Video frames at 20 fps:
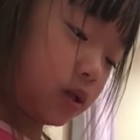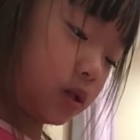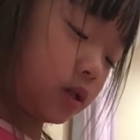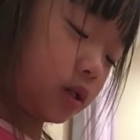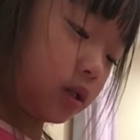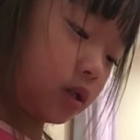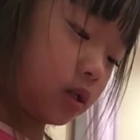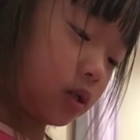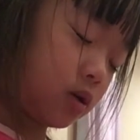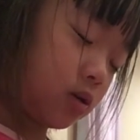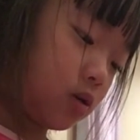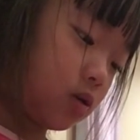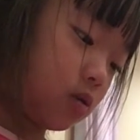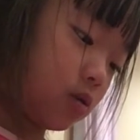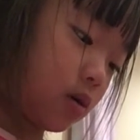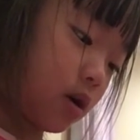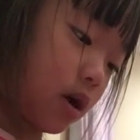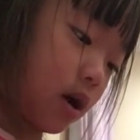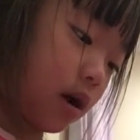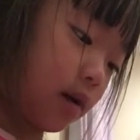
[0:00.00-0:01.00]

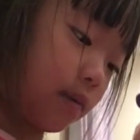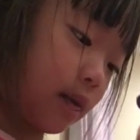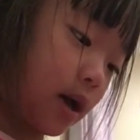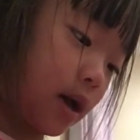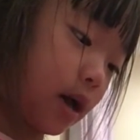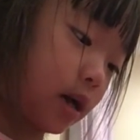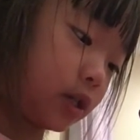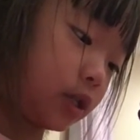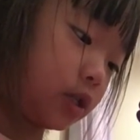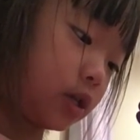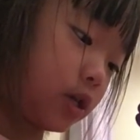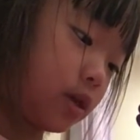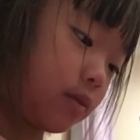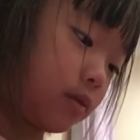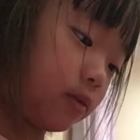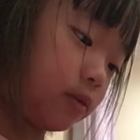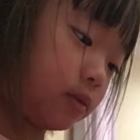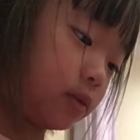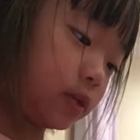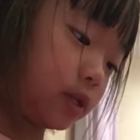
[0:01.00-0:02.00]
So, I actually
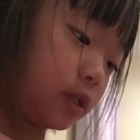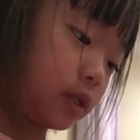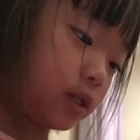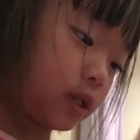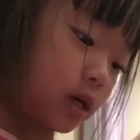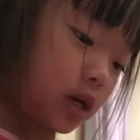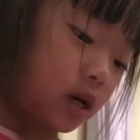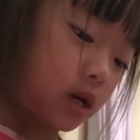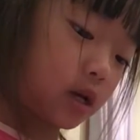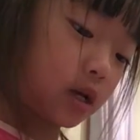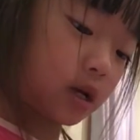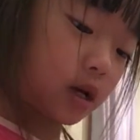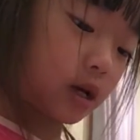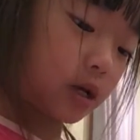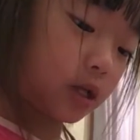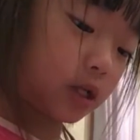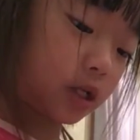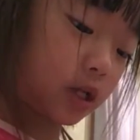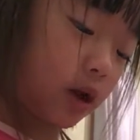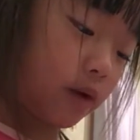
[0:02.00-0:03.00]
am almost done.
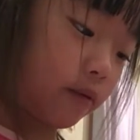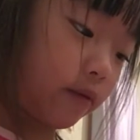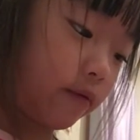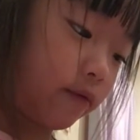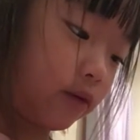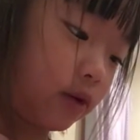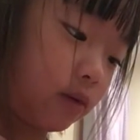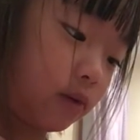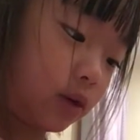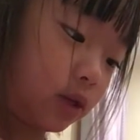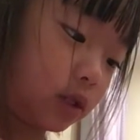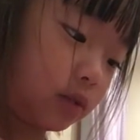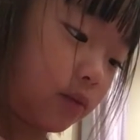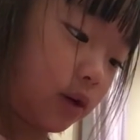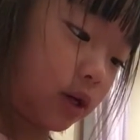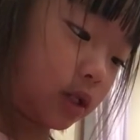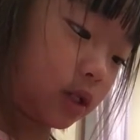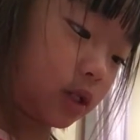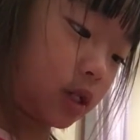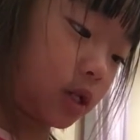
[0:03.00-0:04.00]
I just have a few more
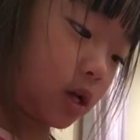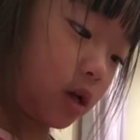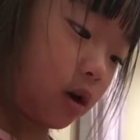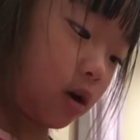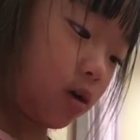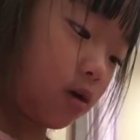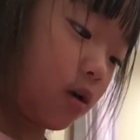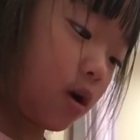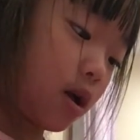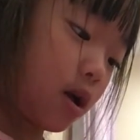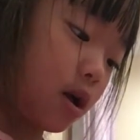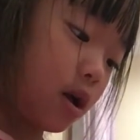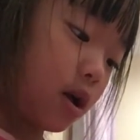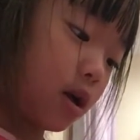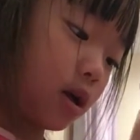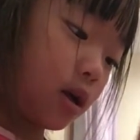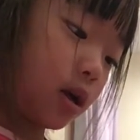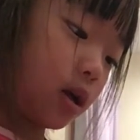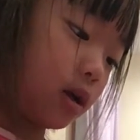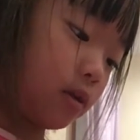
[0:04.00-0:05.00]
spots to go.
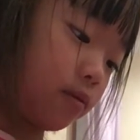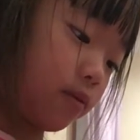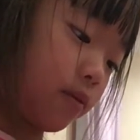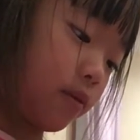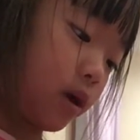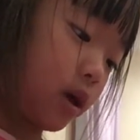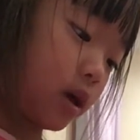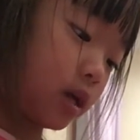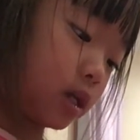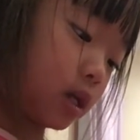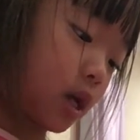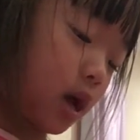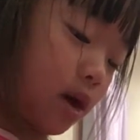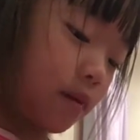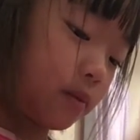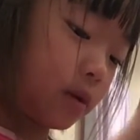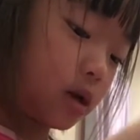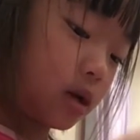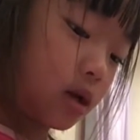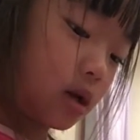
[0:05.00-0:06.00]
But
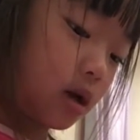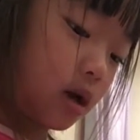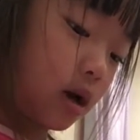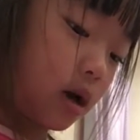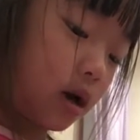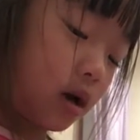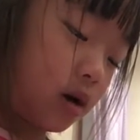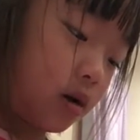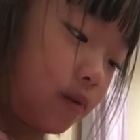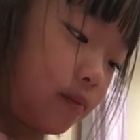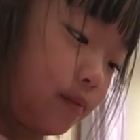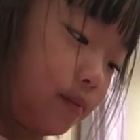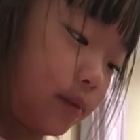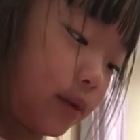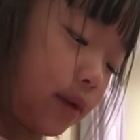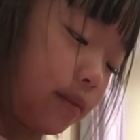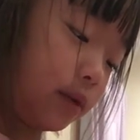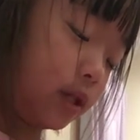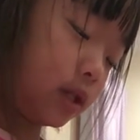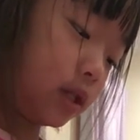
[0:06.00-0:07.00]
I'm
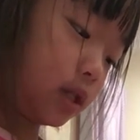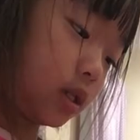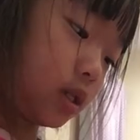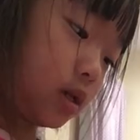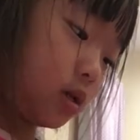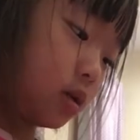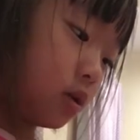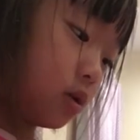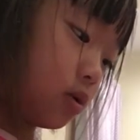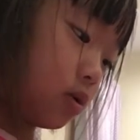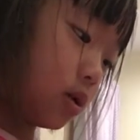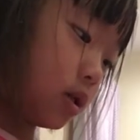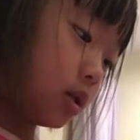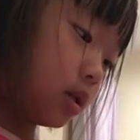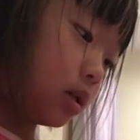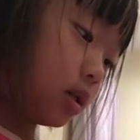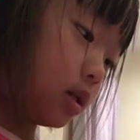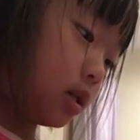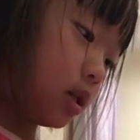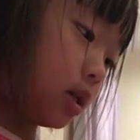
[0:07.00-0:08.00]
just gonna
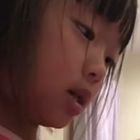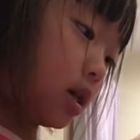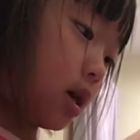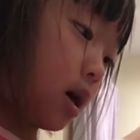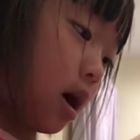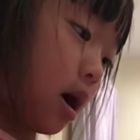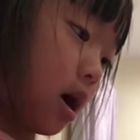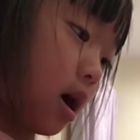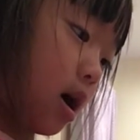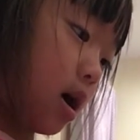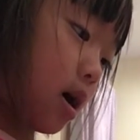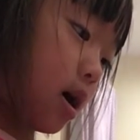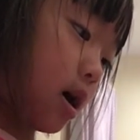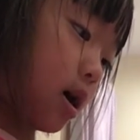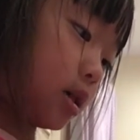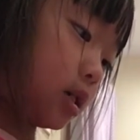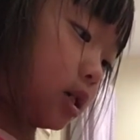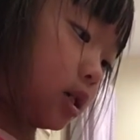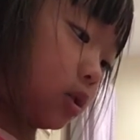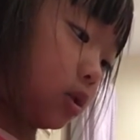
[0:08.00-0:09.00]
quickly
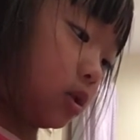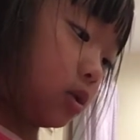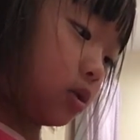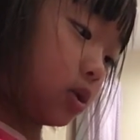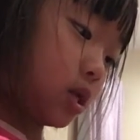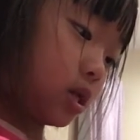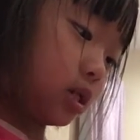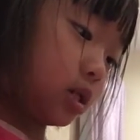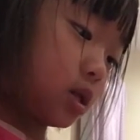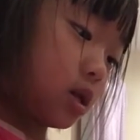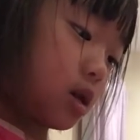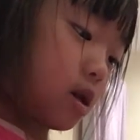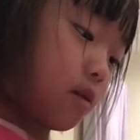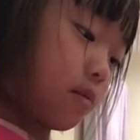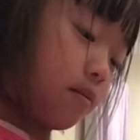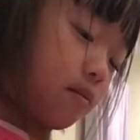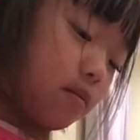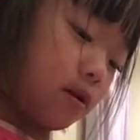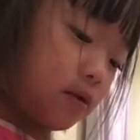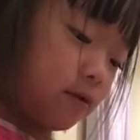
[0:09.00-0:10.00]
tell you guys
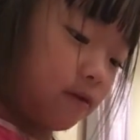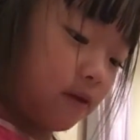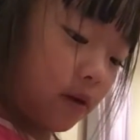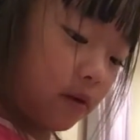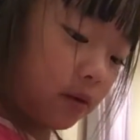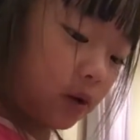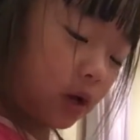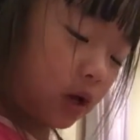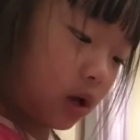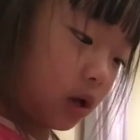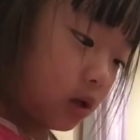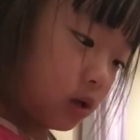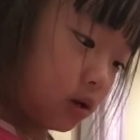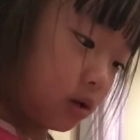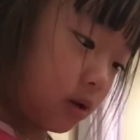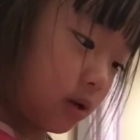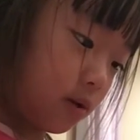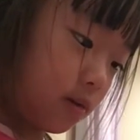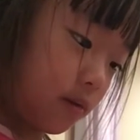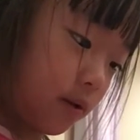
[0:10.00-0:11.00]
my favorite
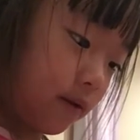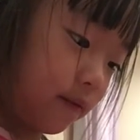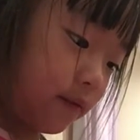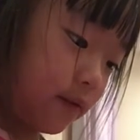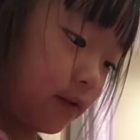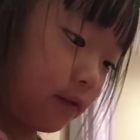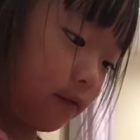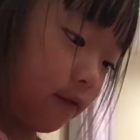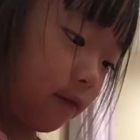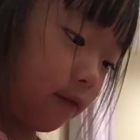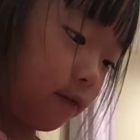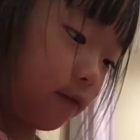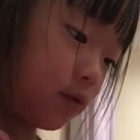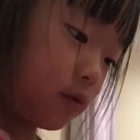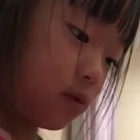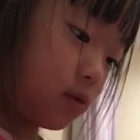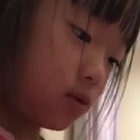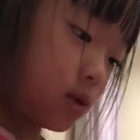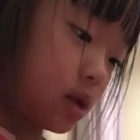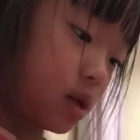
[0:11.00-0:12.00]
color, my favorite
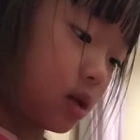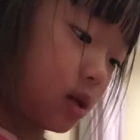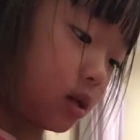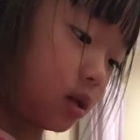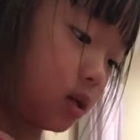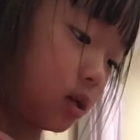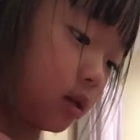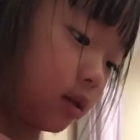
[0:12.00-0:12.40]
food, and